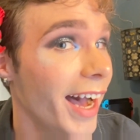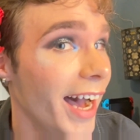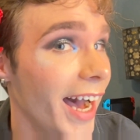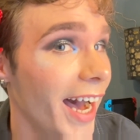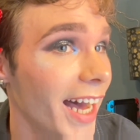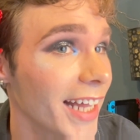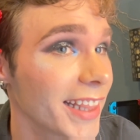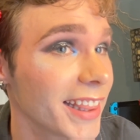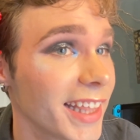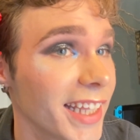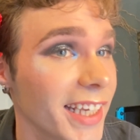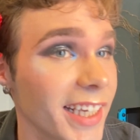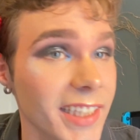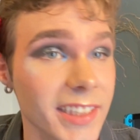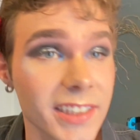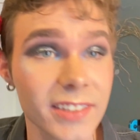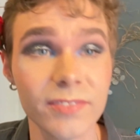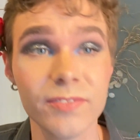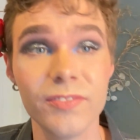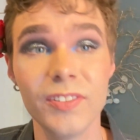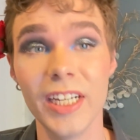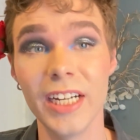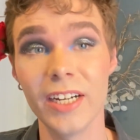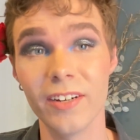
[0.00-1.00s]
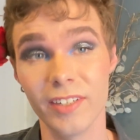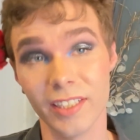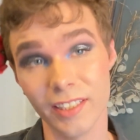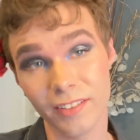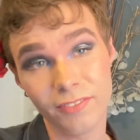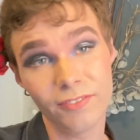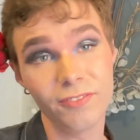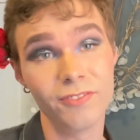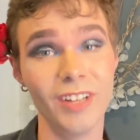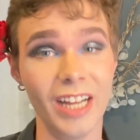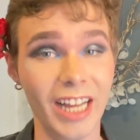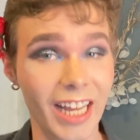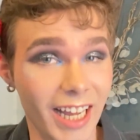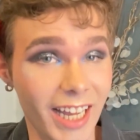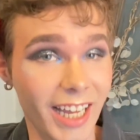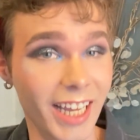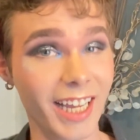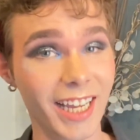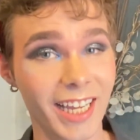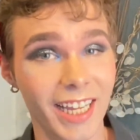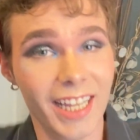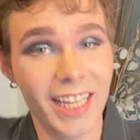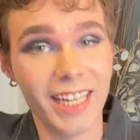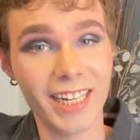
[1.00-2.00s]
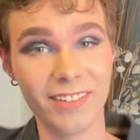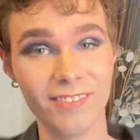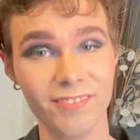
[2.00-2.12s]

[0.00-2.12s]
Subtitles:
I think it's very fun